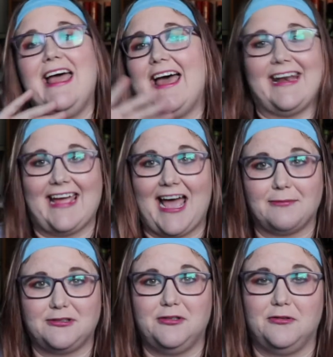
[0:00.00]
and I
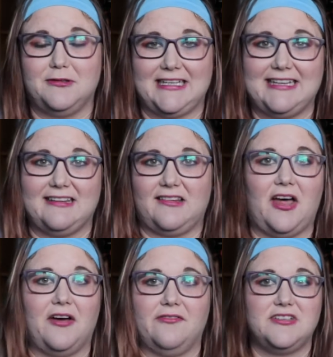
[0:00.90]
absolutely
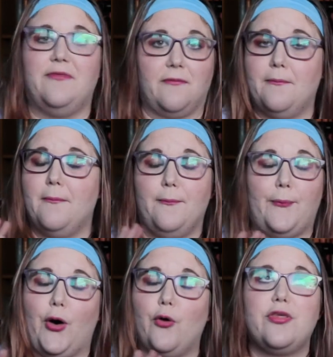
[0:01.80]
loved them
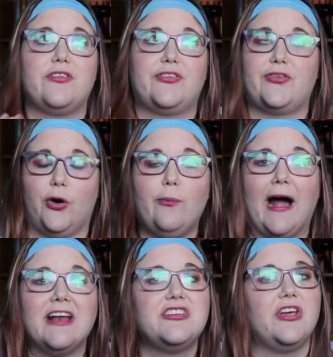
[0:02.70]
both so
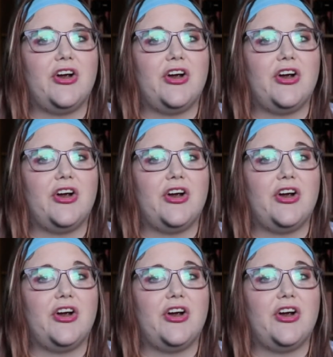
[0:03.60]
much.